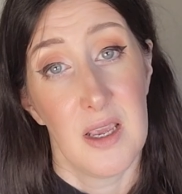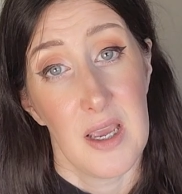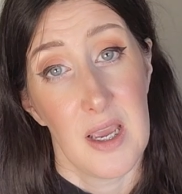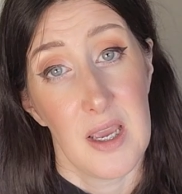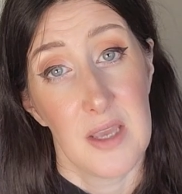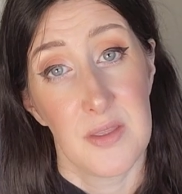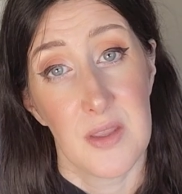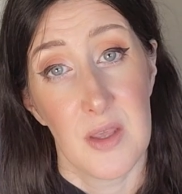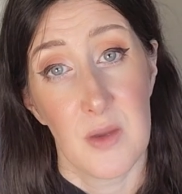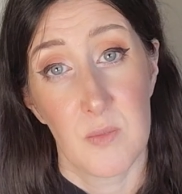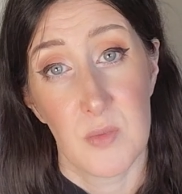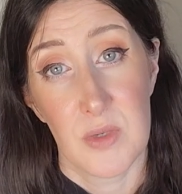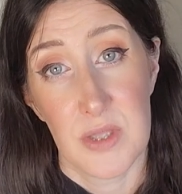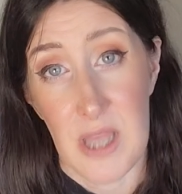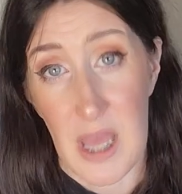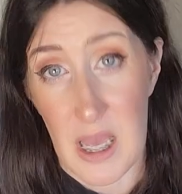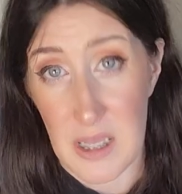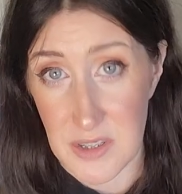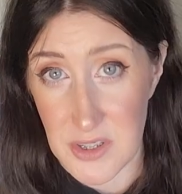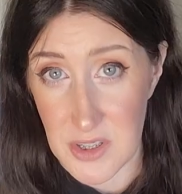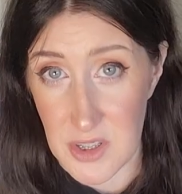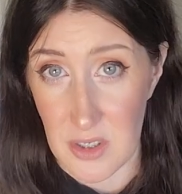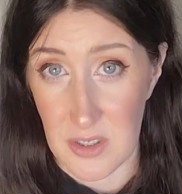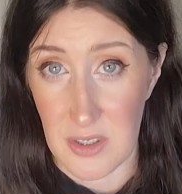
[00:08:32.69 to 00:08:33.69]
And then when
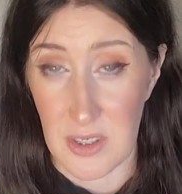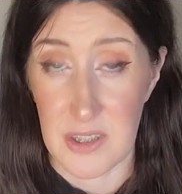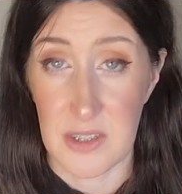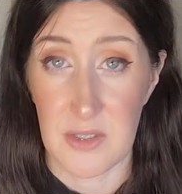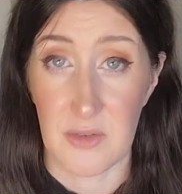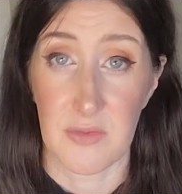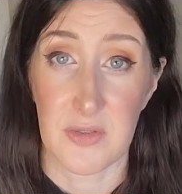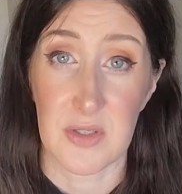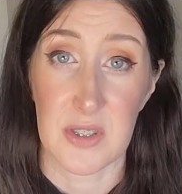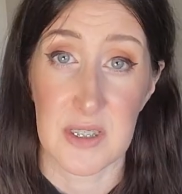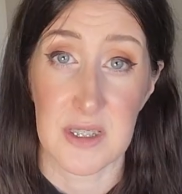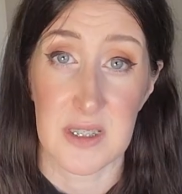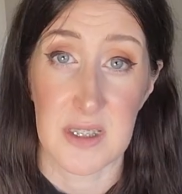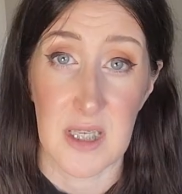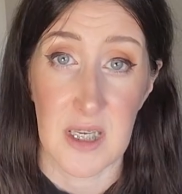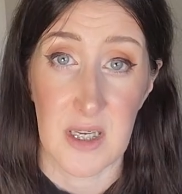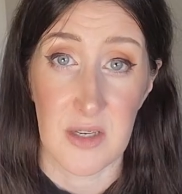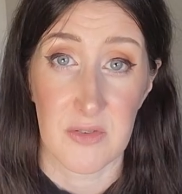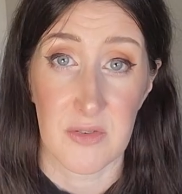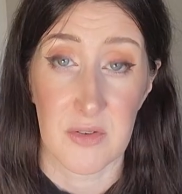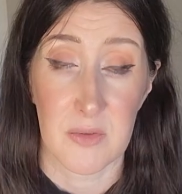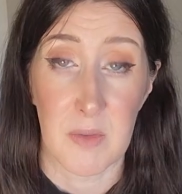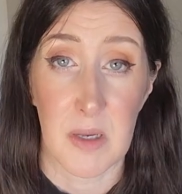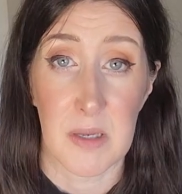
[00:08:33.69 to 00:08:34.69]
that started to feel
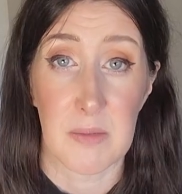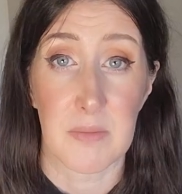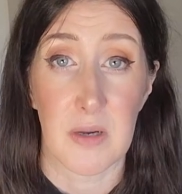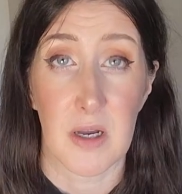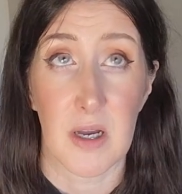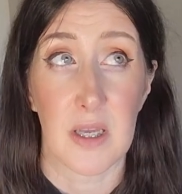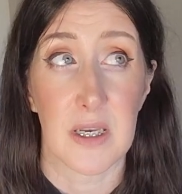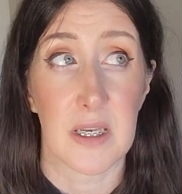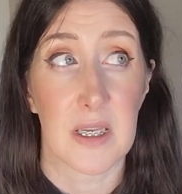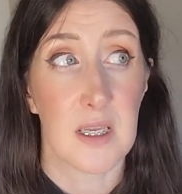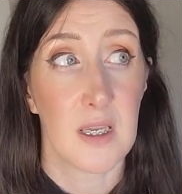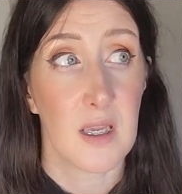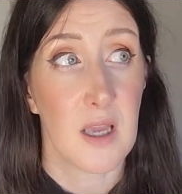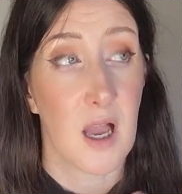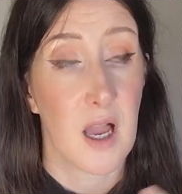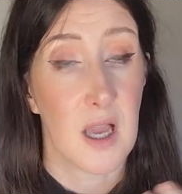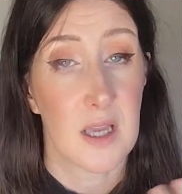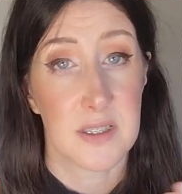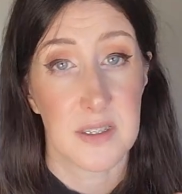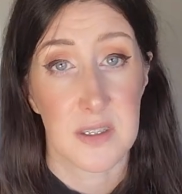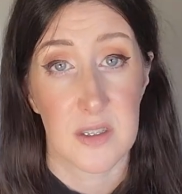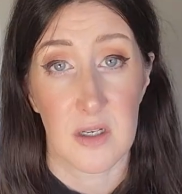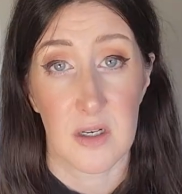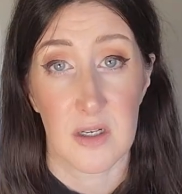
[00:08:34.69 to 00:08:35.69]
safe in my body, I
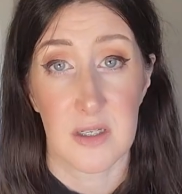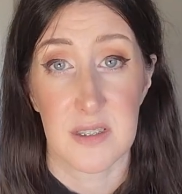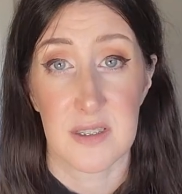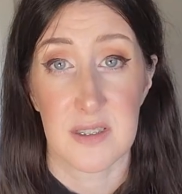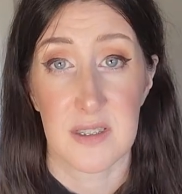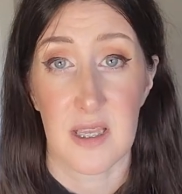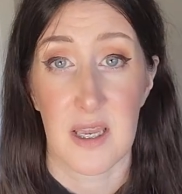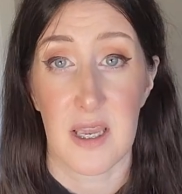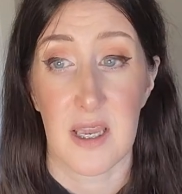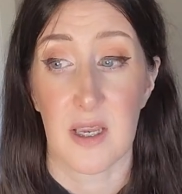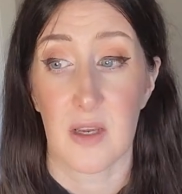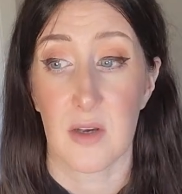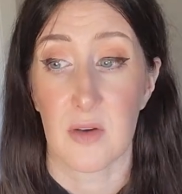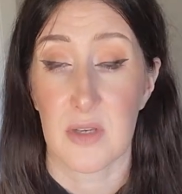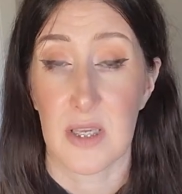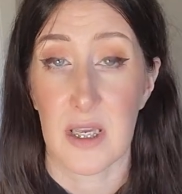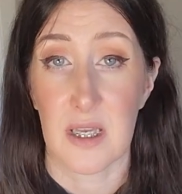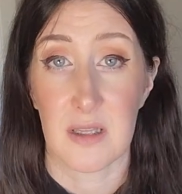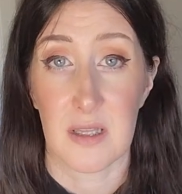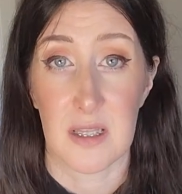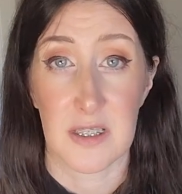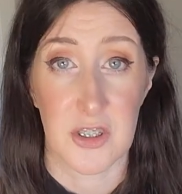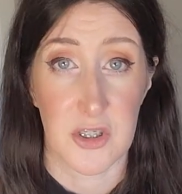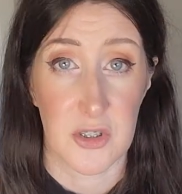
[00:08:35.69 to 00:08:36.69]
started saying,
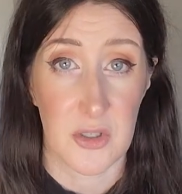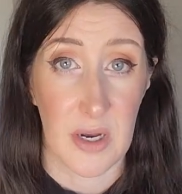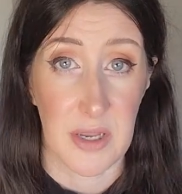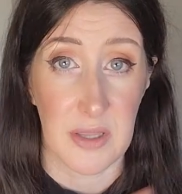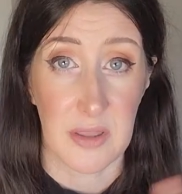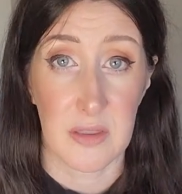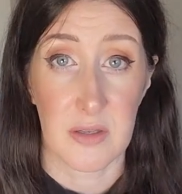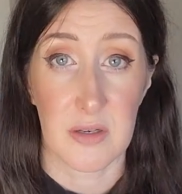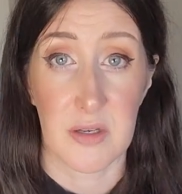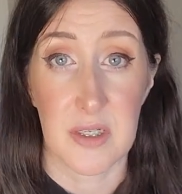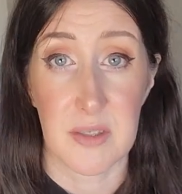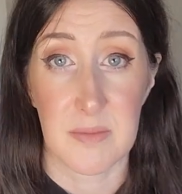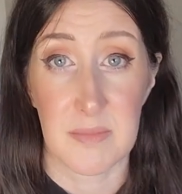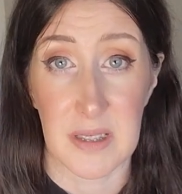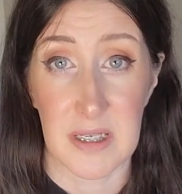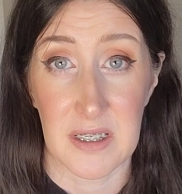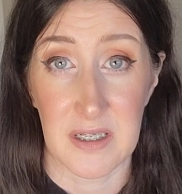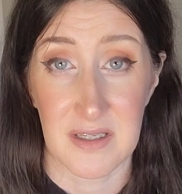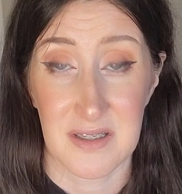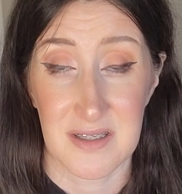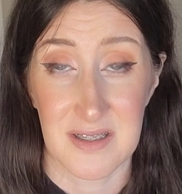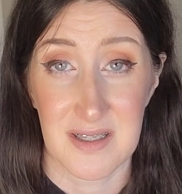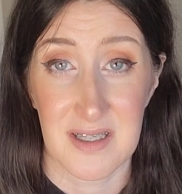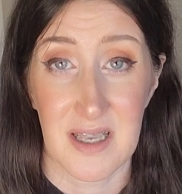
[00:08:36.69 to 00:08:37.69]
okay, let's try 30
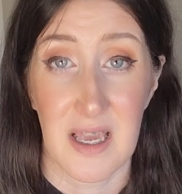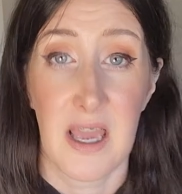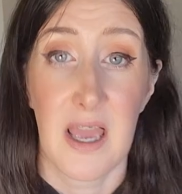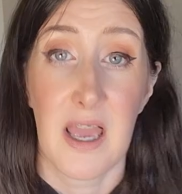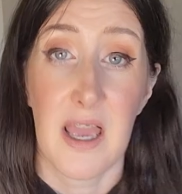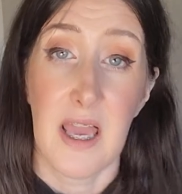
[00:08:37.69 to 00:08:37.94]
minutes.